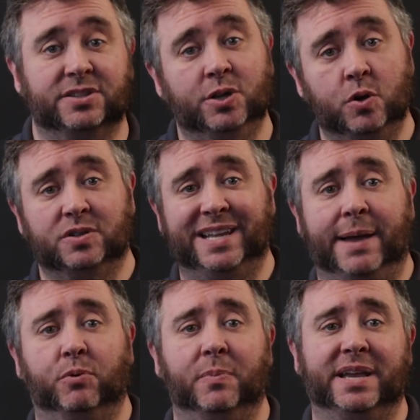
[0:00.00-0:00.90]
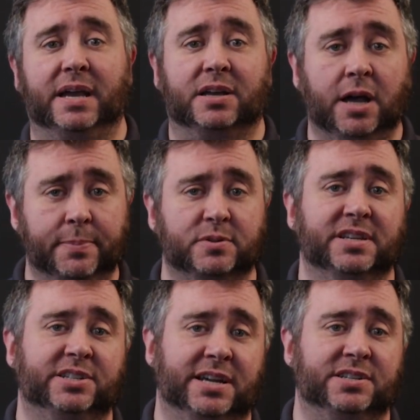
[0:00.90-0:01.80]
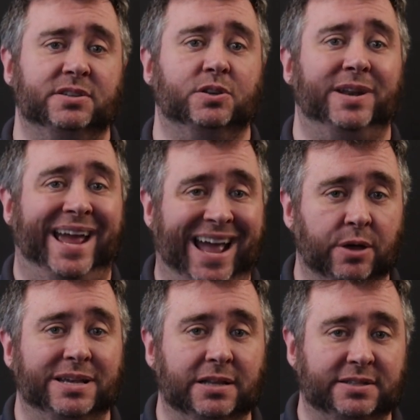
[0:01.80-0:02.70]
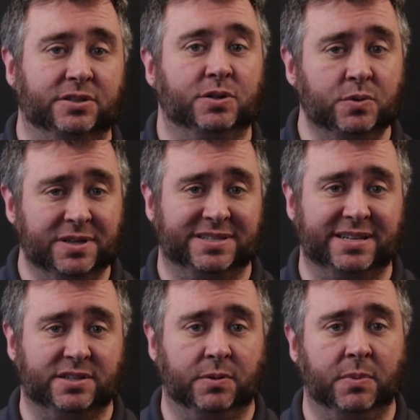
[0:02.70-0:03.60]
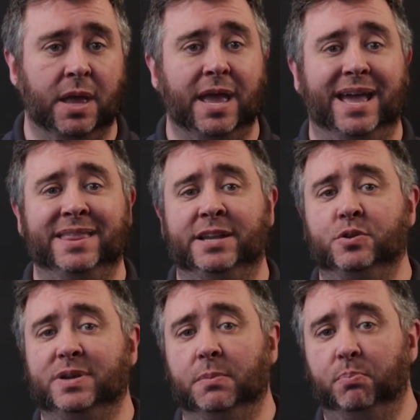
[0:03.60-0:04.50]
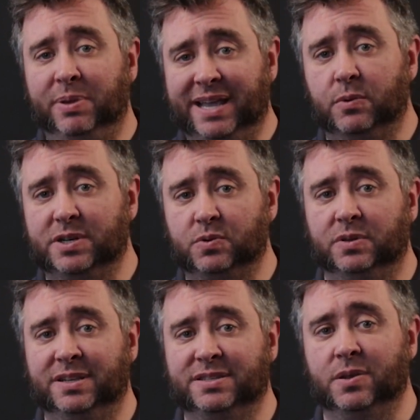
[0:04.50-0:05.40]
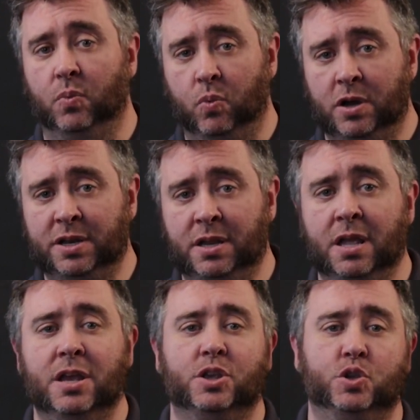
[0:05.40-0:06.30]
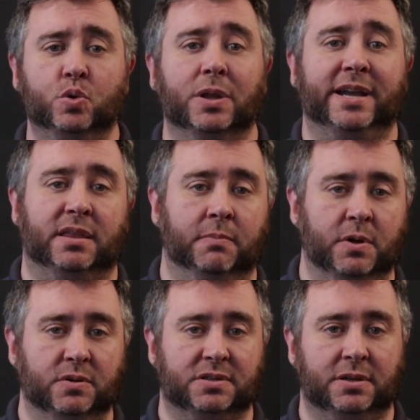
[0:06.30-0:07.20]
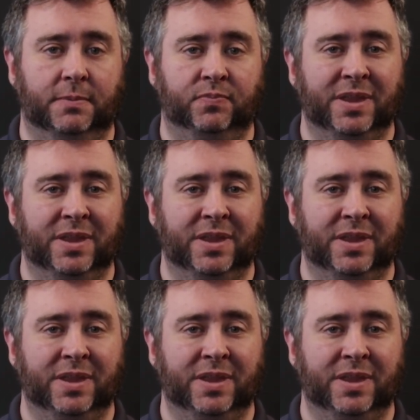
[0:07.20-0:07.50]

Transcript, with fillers: the Sonos app will make a couple suggestions on how they'd like to tune the system, and then you can pick which is the one you like the most.